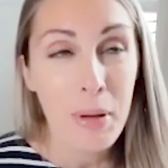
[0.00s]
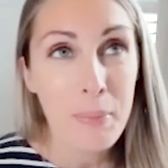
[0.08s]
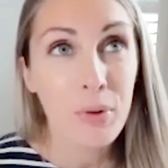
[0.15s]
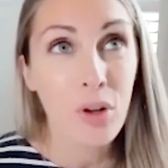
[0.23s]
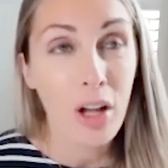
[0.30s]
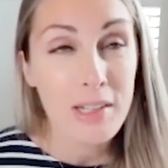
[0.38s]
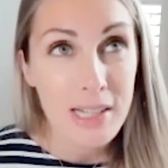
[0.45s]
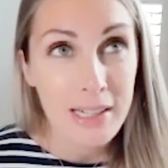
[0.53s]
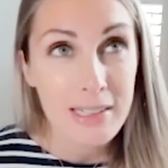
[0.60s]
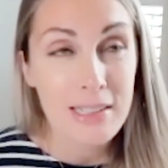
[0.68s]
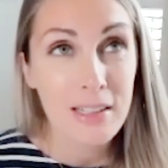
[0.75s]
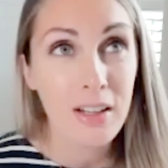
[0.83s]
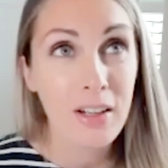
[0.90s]
people
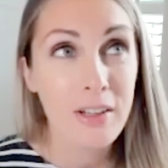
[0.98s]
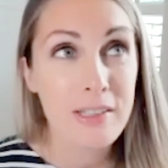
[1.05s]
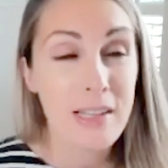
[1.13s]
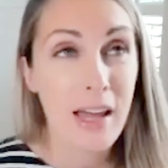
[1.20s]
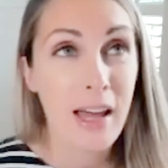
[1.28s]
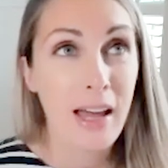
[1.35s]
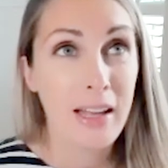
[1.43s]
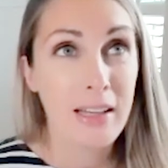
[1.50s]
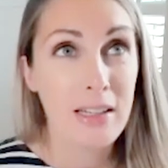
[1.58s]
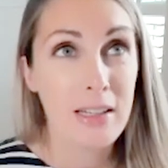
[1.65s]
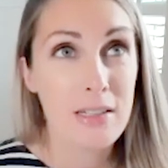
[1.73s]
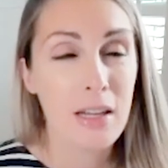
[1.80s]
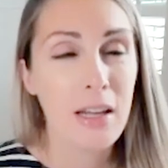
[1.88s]
contacted us,
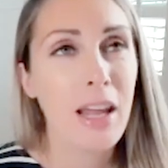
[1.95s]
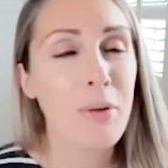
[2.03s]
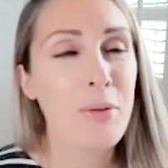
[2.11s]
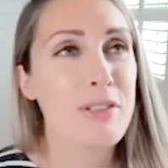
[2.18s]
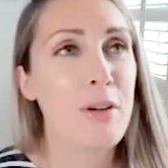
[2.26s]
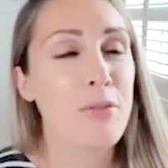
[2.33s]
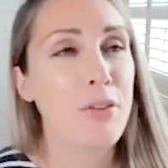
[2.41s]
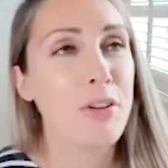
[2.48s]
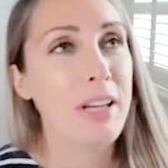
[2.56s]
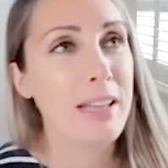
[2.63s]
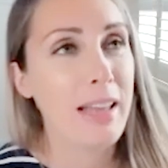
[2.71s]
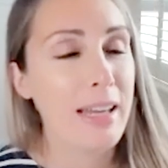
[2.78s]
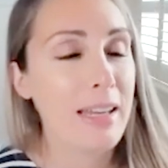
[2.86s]
and it was so
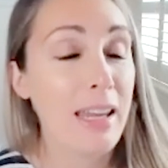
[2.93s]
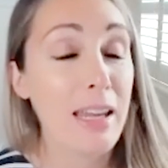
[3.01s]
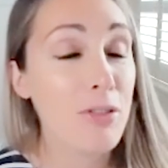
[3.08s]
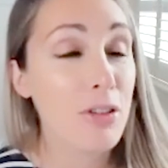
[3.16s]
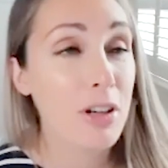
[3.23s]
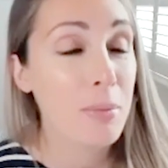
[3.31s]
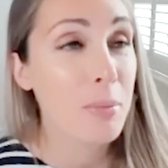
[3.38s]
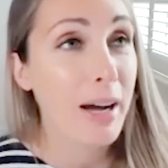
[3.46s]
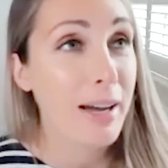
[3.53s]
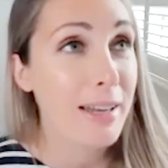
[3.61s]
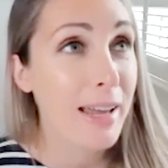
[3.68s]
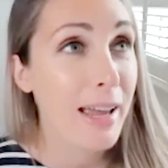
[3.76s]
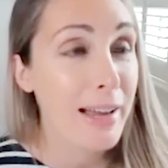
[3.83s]
funny. Like, even
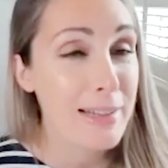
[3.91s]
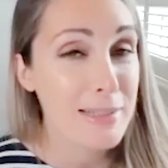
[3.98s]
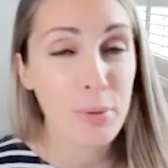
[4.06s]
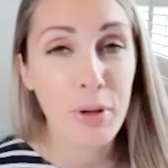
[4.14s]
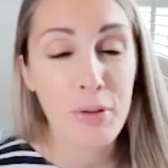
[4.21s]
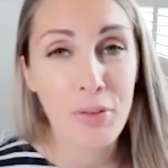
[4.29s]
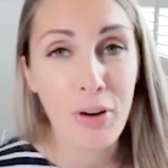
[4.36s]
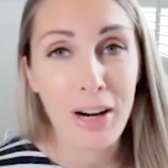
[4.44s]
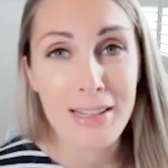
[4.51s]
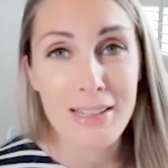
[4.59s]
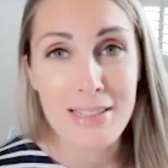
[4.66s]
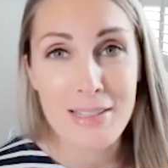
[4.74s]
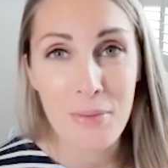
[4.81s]
my
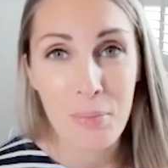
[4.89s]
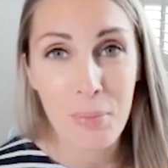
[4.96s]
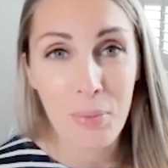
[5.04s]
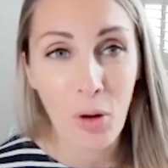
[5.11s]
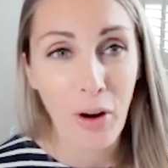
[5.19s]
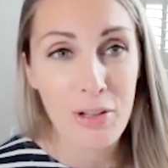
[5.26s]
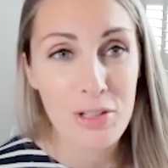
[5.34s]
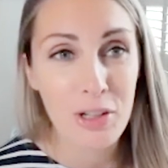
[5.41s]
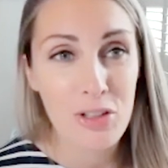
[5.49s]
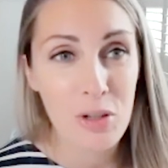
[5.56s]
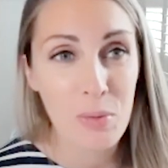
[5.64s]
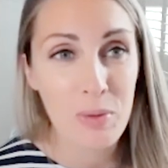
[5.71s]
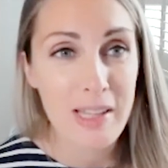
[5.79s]
ex-boyfriend got in
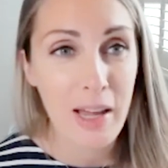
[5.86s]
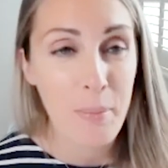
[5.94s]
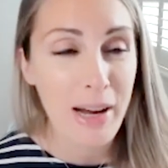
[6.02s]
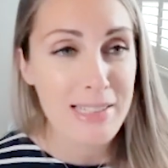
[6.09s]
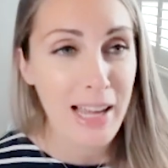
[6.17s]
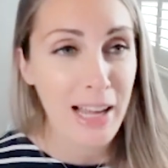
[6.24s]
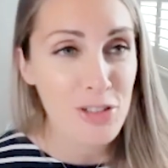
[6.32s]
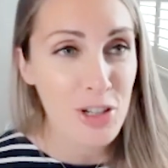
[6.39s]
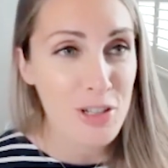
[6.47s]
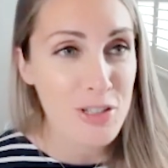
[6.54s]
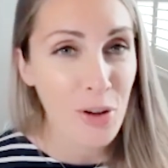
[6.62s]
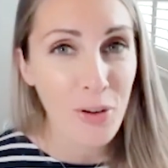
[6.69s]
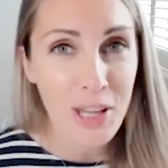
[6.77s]
touch and was like, "My dad
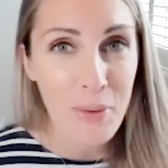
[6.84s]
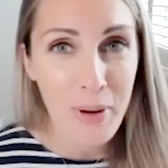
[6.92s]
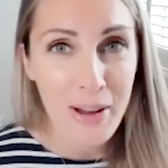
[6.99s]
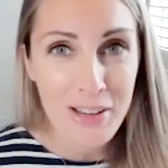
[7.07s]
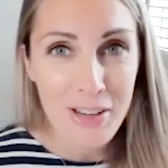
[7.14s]
just saw you in,